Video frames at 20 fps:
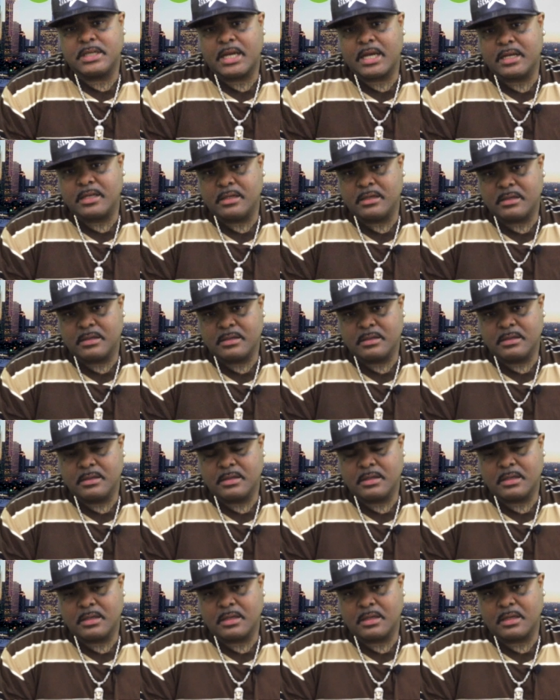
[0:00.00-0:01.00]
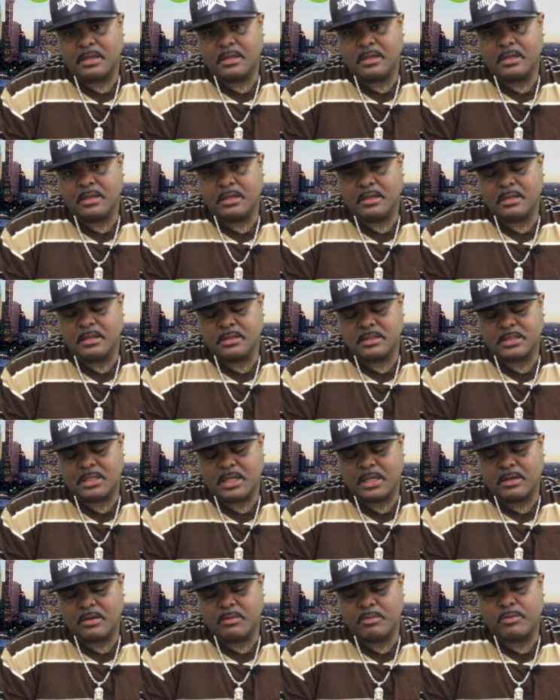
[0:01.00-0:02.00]
got here, it's
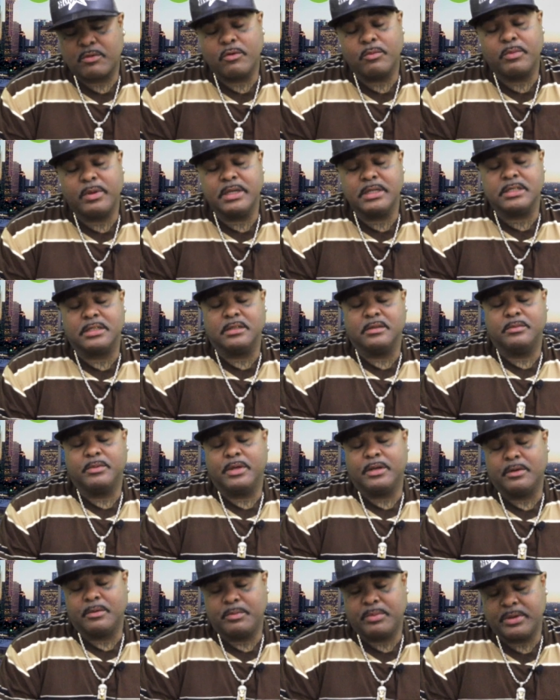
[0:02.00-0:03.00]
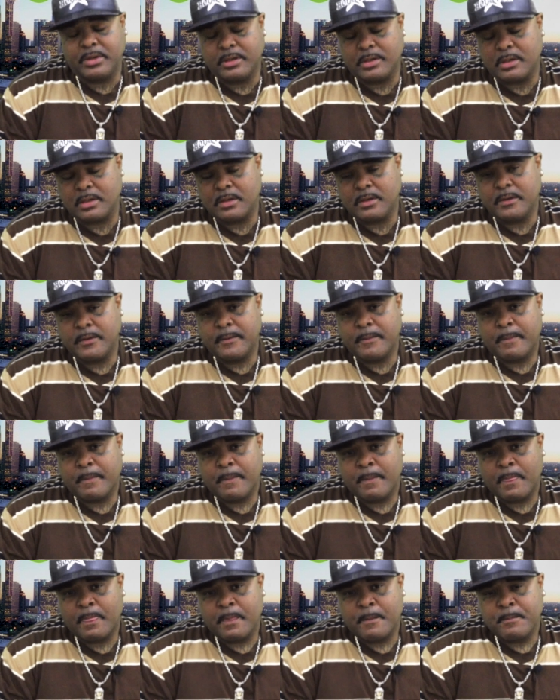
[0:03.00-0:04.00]
like a probation period.
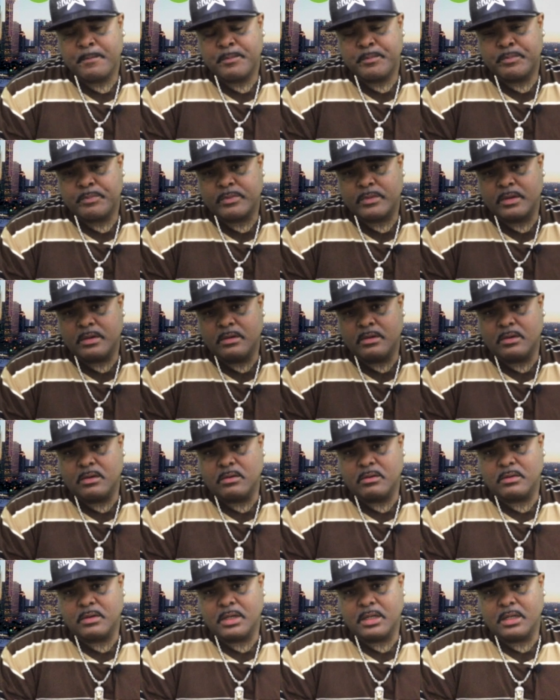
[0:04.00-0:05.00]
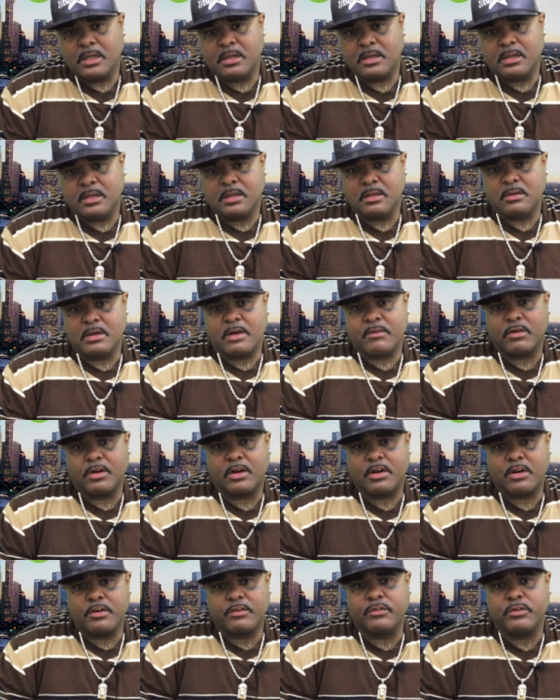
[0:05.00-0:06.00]
You know, you have a
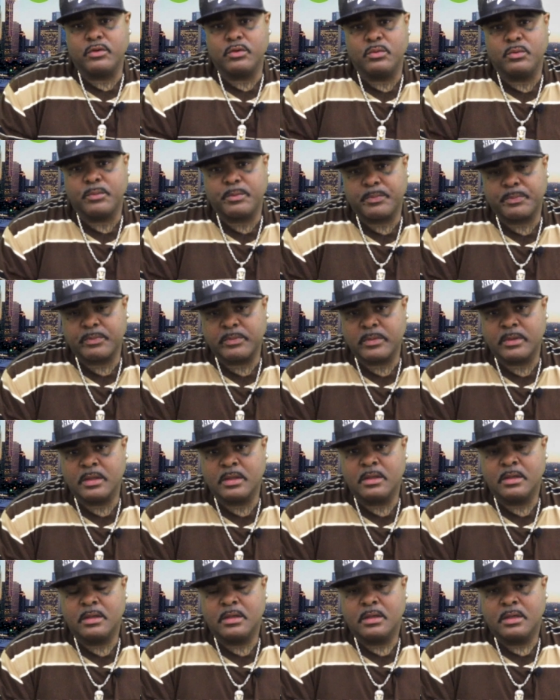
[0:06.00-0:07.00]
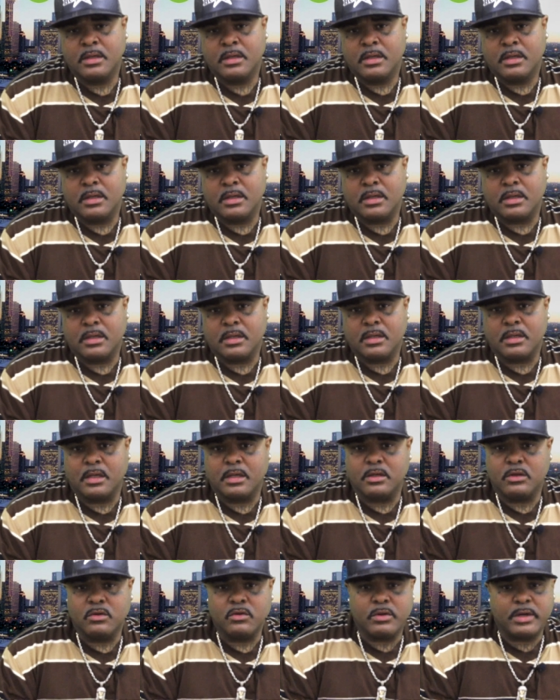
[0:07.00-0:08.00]
curfew,
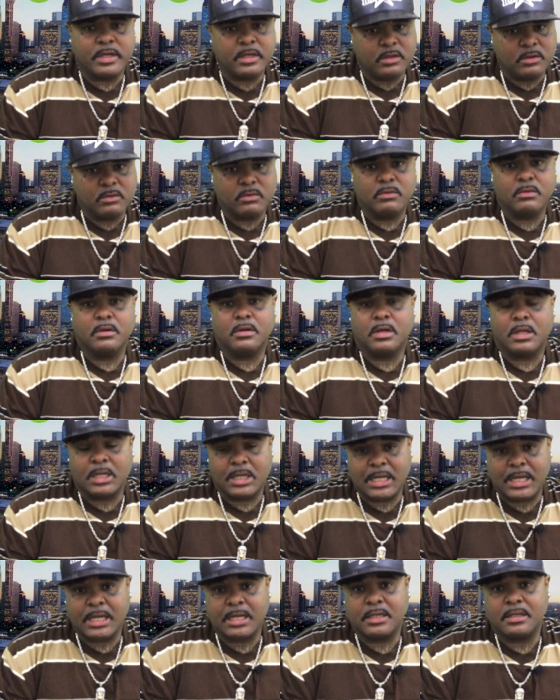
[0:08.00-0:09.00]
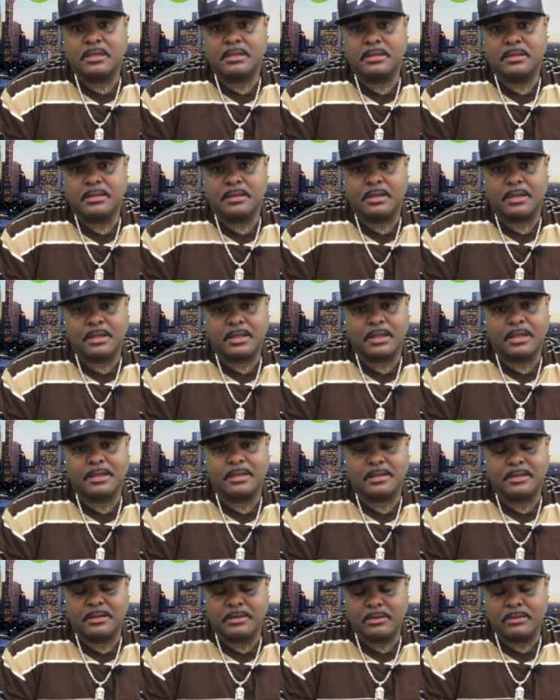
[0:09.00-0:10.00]
they UA you a lot. I got
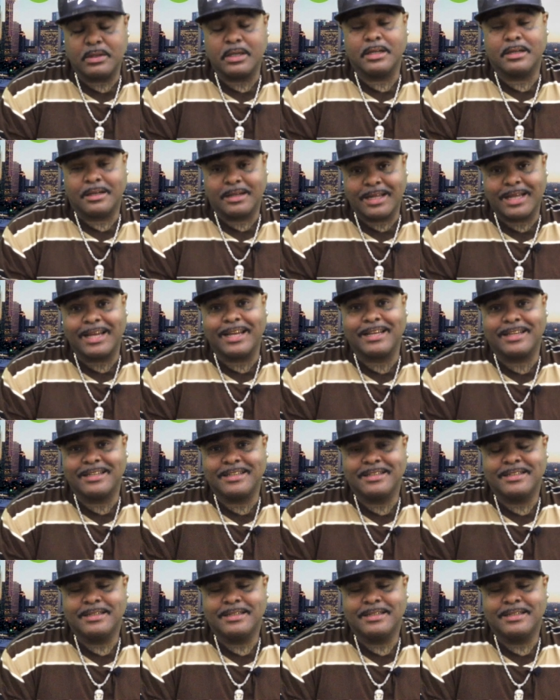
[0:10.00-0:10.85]
UA'd a lot.